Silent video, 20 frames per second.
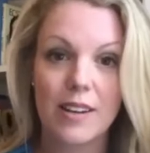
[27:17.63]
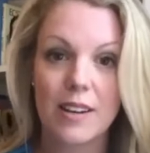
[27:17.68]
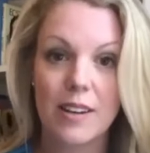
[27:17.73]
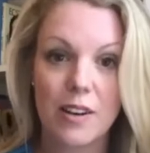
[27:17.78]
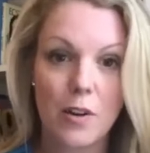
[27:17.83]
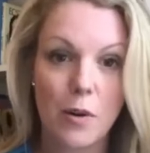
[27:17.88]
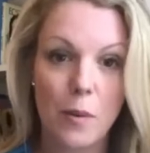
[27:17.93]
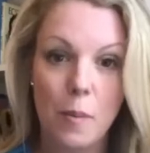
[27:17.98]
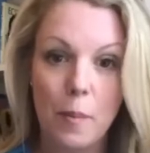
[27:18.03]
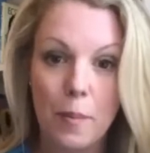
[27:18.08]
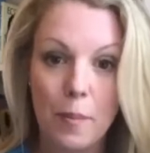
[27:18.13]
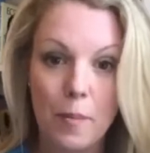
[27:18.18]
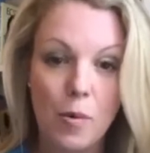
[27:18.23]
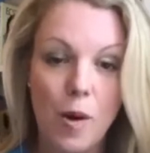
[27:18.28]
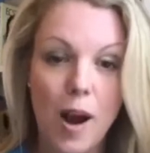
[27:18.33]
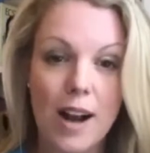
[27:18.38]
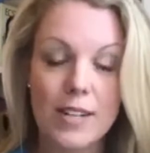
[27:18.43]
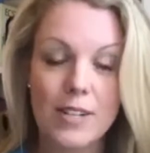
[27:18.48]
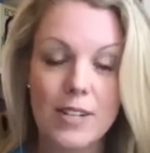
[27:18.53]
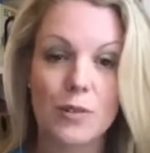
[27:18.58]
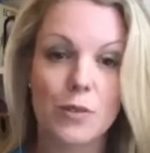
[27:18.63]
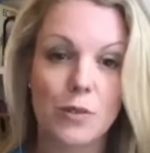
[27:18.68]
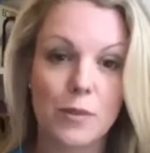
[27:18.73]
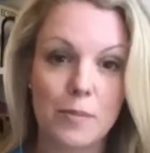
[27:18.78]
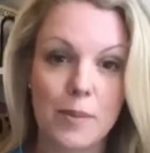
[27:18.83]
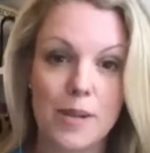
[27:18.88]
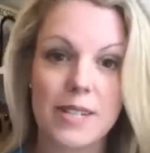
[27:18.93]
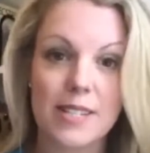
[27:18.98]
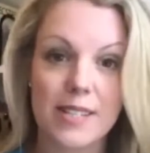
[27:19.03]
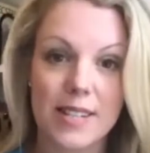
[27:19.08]
you know, practical
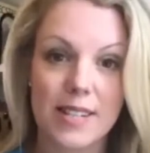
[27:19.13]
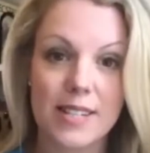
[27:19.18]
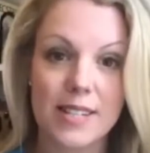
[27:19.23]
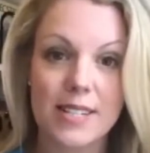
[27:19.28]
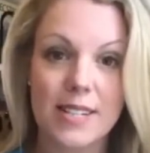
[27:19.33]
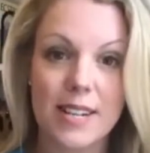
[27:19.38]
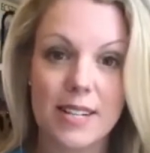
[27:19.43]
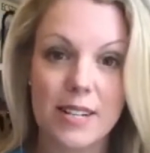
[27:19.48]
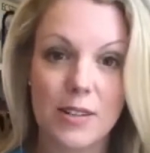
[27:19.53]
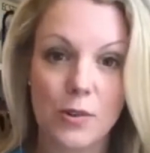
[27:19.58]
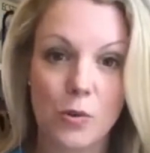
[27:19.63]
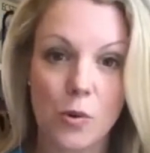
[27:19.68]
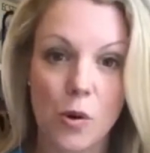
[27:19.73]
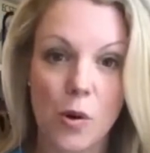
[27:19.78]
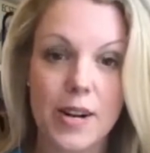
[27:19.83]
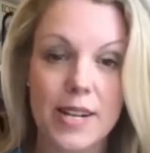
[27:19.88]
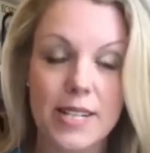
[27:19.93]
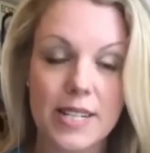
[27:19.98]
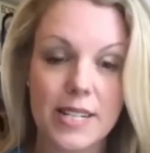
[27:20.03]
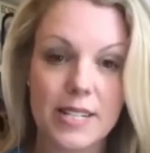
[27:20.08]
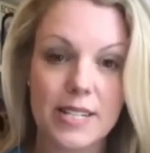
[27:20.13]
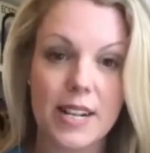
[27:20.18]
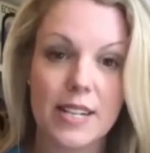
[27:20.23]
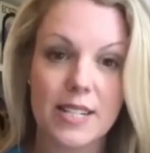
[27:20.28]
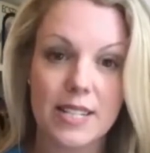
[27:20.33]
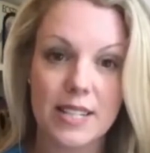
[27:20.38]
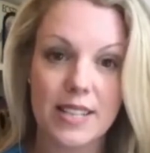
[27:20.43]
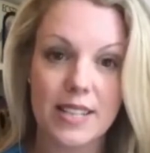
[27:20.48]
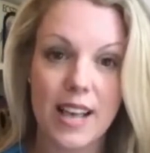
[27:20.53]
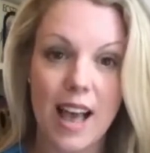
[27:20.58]
business and growing
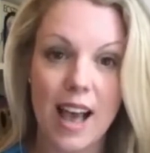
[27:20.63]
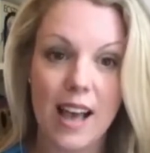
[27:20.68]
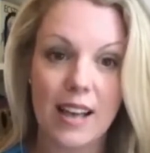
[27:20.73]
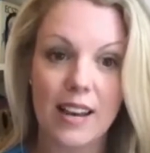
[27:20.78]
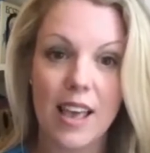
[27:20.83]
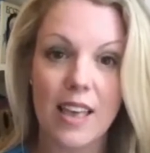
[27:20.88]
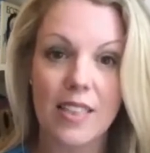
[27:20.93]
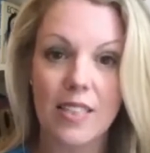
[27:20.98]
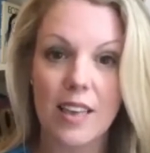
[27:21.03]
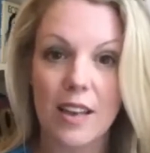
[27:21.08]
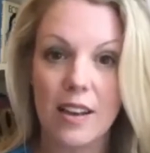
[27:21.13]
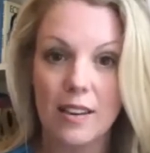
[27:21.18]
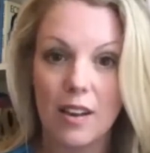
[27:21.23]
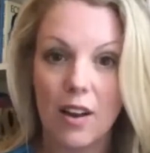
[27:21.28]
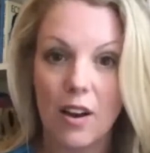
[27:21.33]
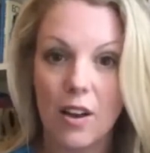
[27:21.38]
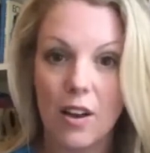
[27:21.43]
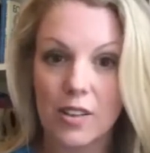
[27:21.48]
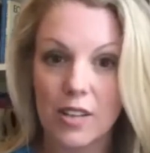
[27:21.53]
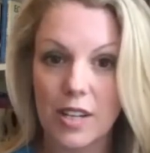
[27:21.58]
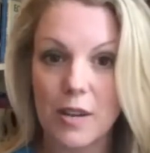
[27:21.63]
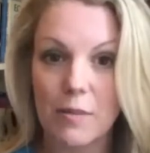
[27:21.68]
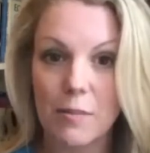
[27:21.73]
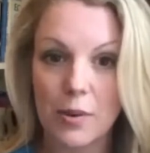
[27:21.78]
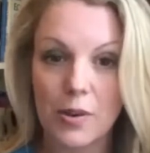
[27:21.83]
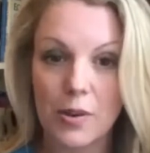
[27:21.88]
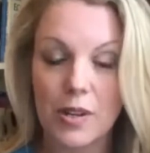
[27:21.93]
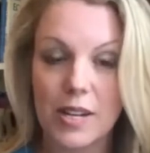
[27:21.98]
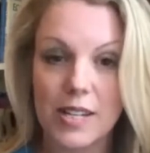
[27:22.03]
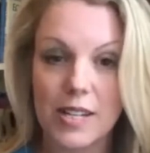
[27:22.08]
success in that, and then on the
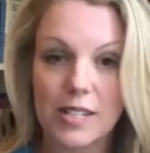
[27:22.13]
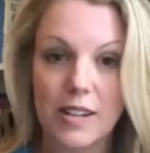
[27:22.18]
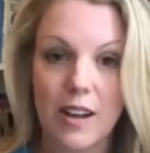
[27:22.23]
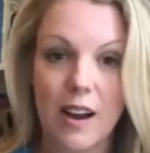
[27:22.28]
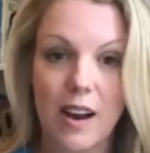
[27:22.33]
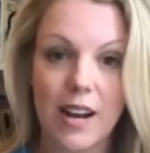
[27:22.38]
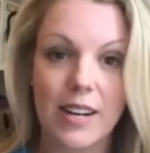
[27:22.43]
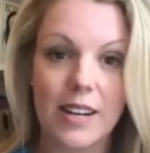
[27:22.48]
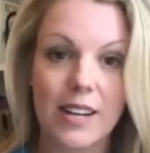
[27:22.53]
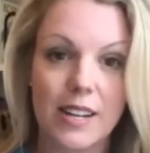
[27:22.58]
community side,